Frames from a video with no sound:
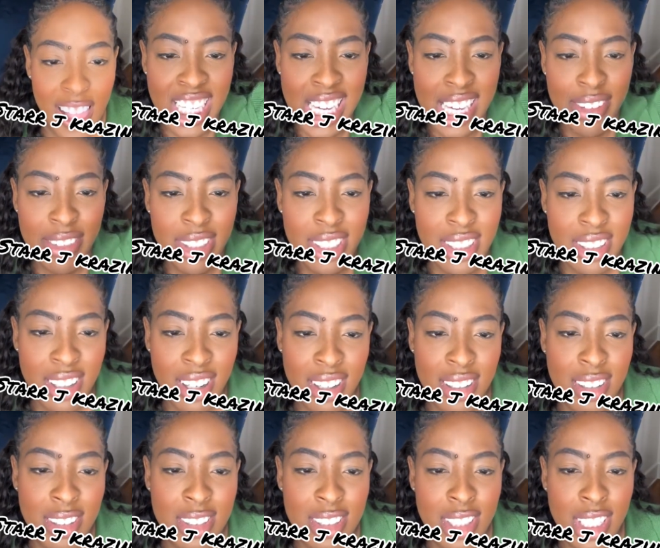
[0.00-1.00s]
Heavenly and
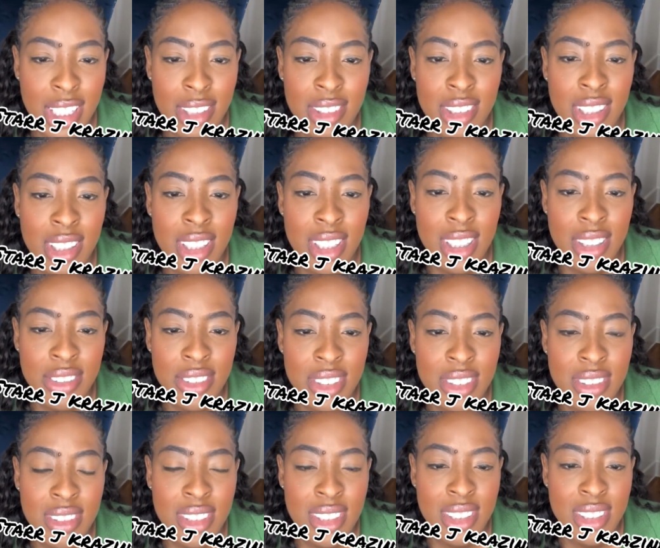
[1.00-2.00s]
Carlos claim to love
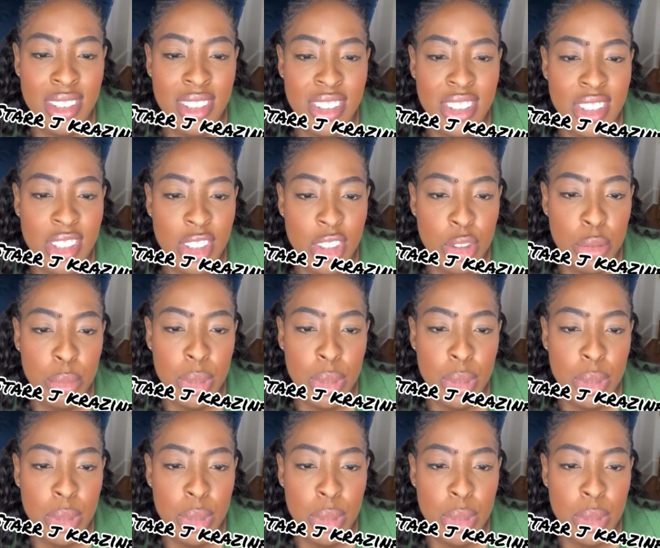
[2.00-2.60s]
you on the show,